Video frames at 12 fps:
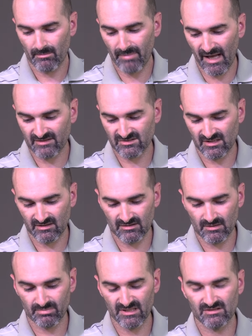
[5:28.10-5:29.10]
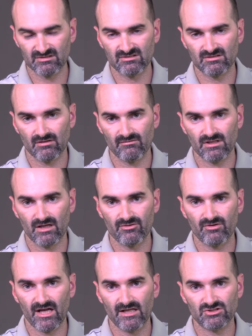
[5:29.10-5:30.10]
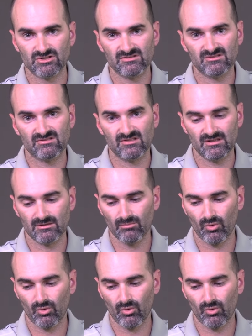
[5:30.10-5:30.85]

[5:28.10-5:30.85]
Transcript: basking in the peace of another ancient city